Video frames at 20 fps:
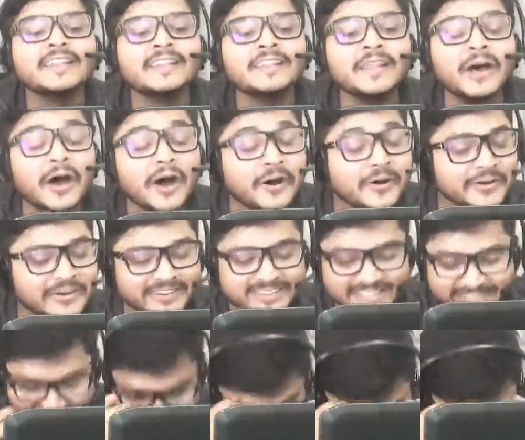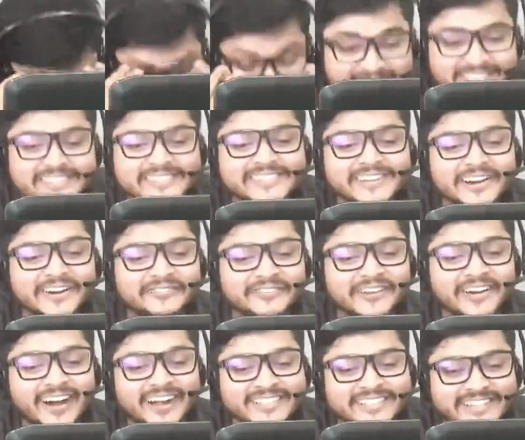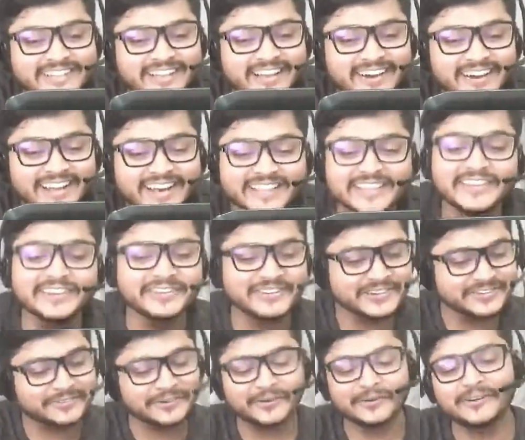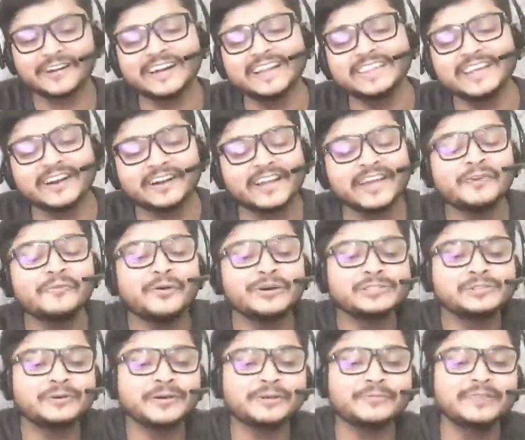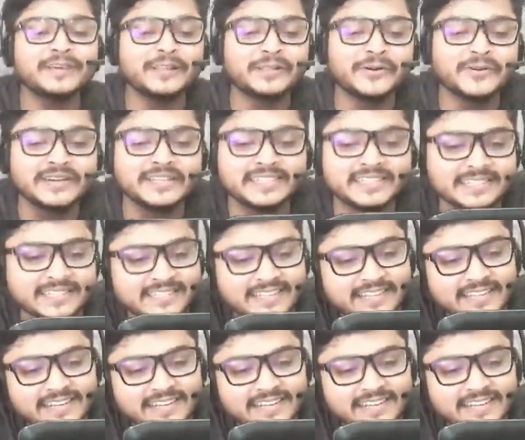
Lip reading: Oh, I'm so sorry, forgot you, Logan. You were already there. Hey, what you want to be, Logan?